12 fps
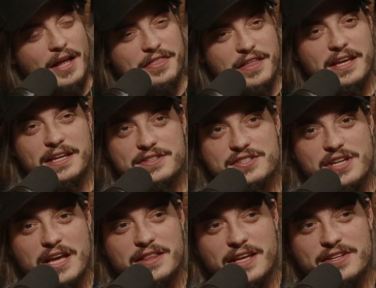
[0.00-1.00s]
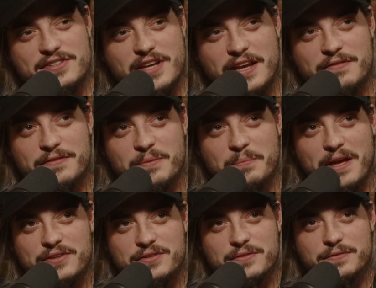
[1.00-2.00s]
this. I think it said they saved the
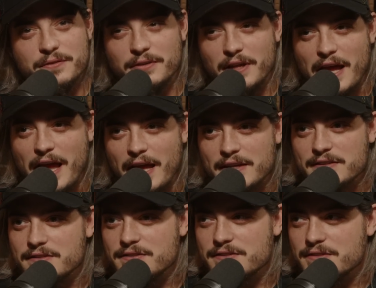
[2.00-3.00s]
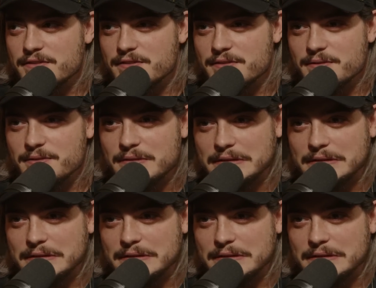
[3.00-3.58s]
best for last. Ooh, that is